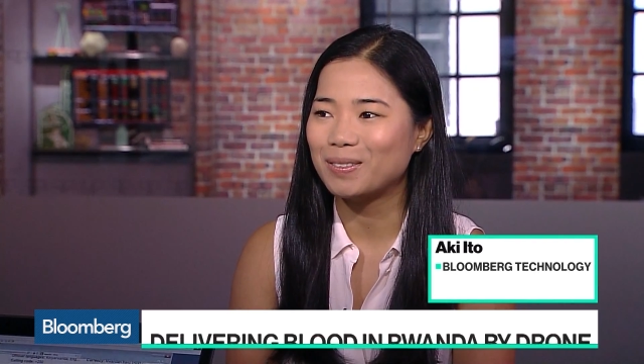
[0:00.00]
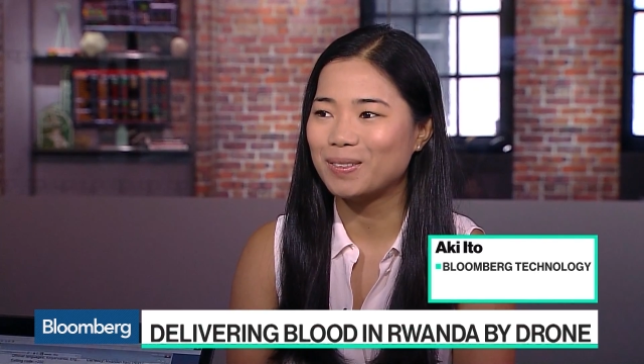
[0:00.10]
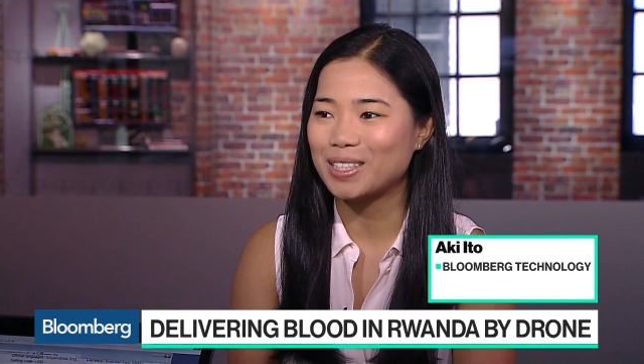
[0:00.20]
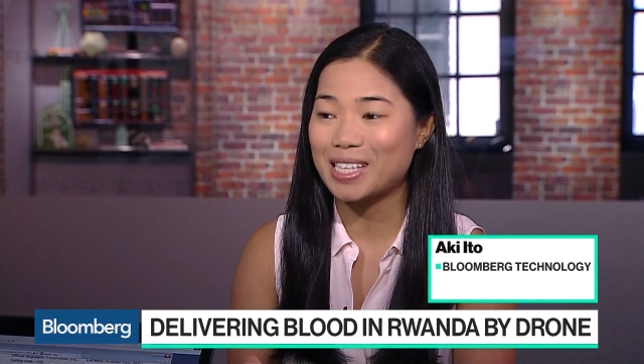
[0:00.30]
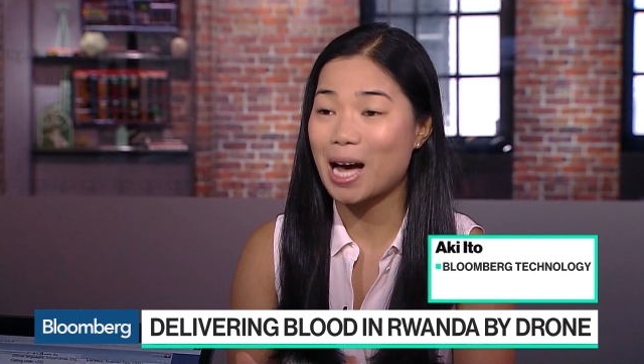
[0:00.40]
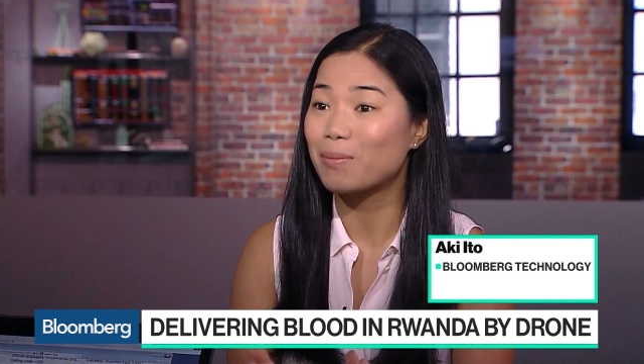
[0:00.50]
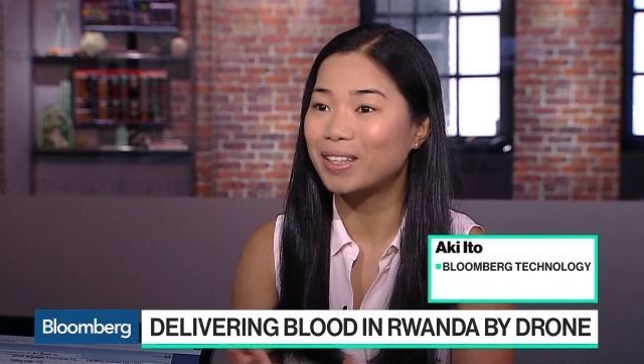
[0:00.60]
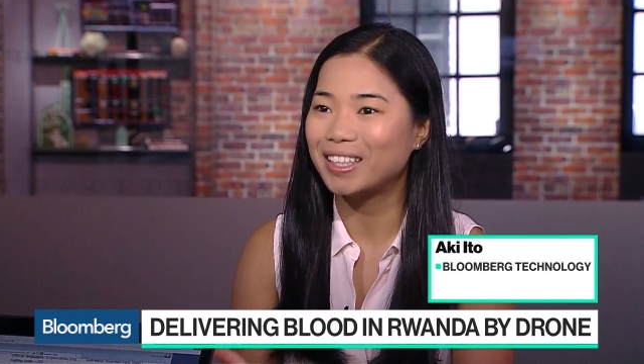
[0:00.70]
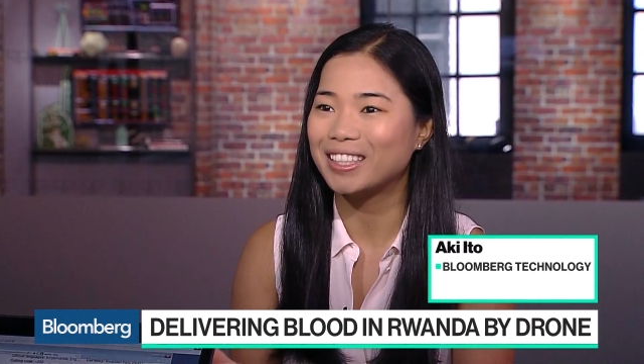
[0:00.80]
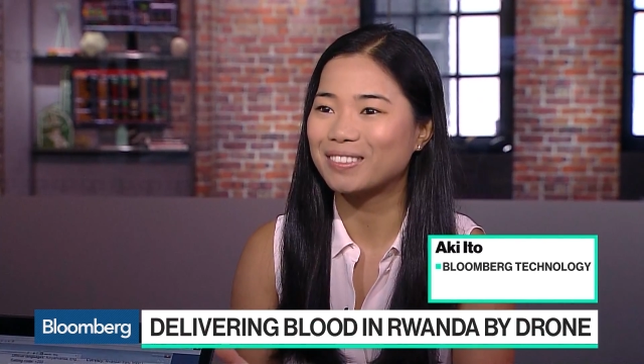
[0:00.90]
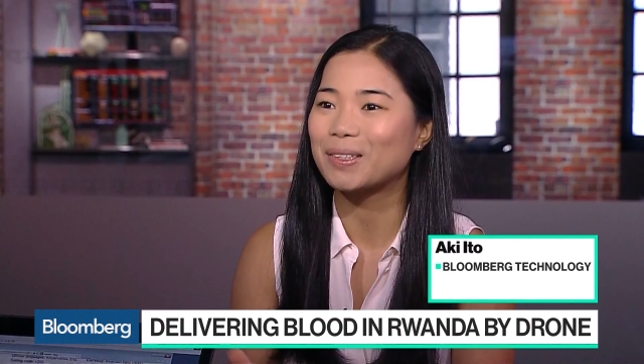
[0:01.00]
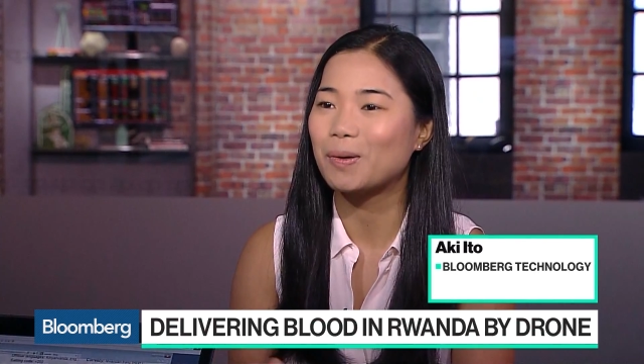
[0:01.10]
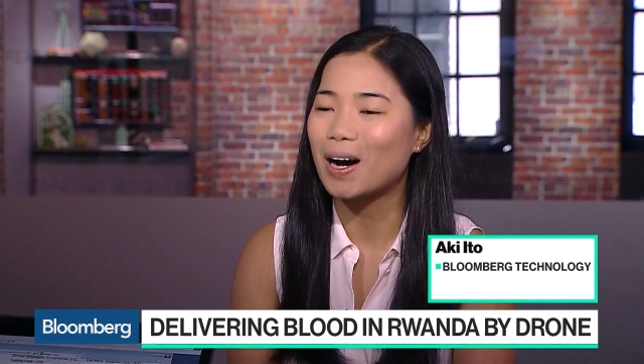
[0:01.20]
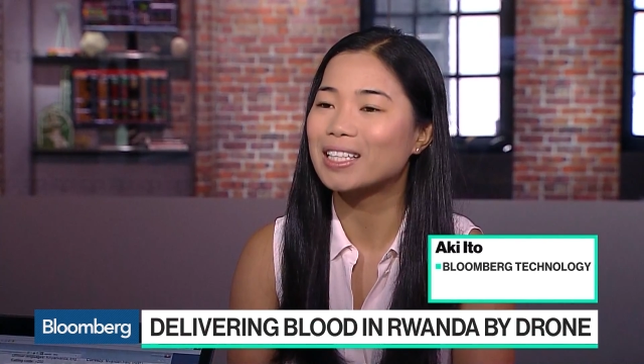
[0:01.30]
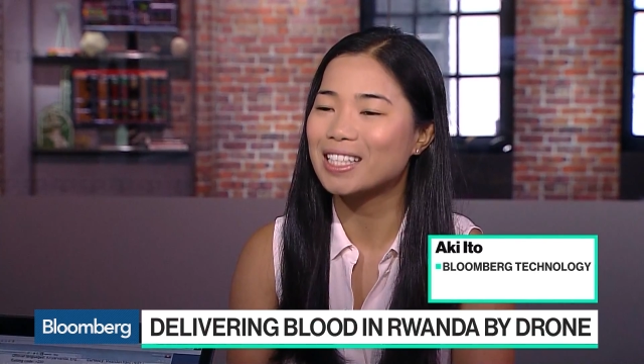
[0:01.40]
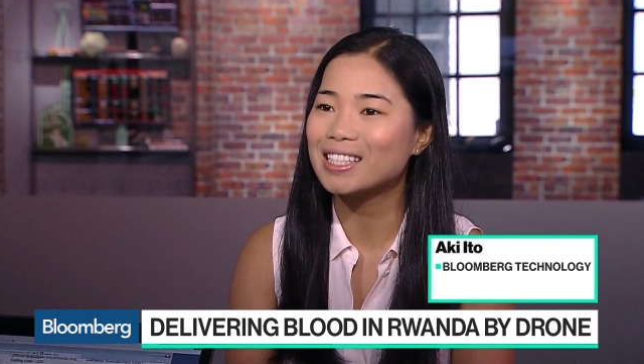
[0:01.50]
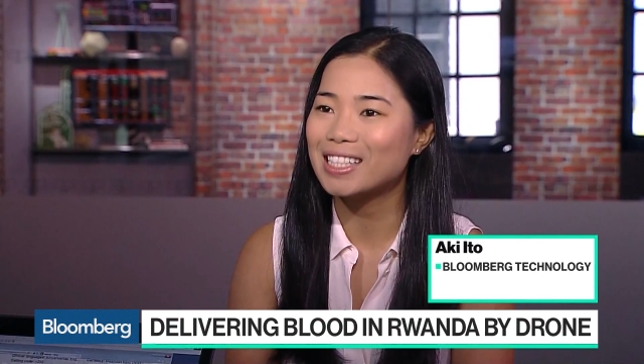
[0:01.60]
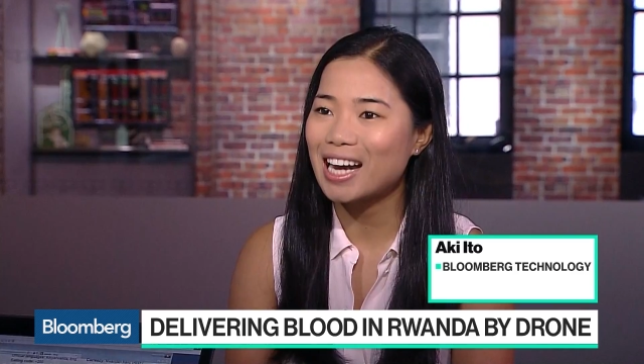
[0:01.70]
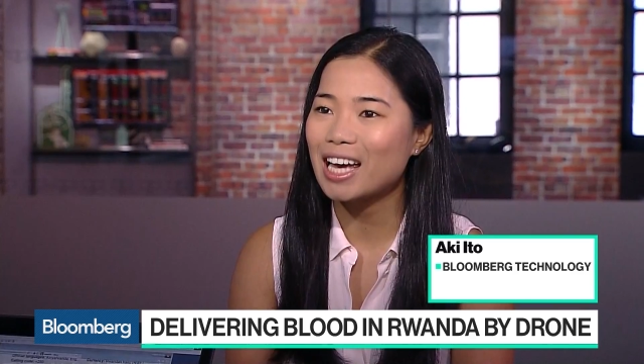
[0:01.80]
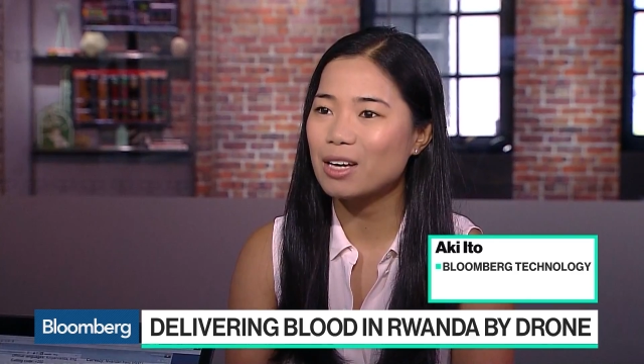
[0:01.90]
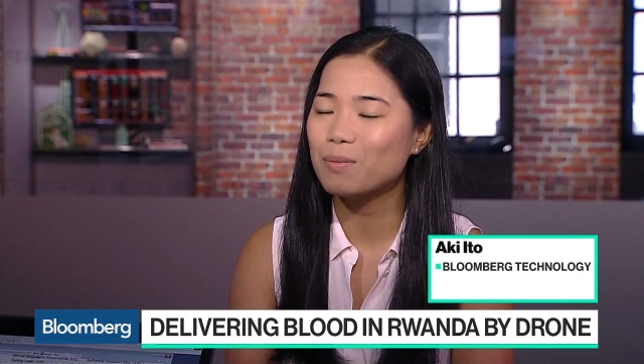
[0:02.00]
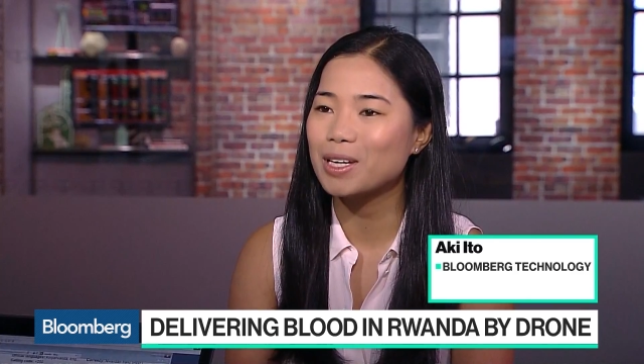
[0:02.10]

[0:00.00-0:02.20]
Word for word: what's happening in Rwanda today.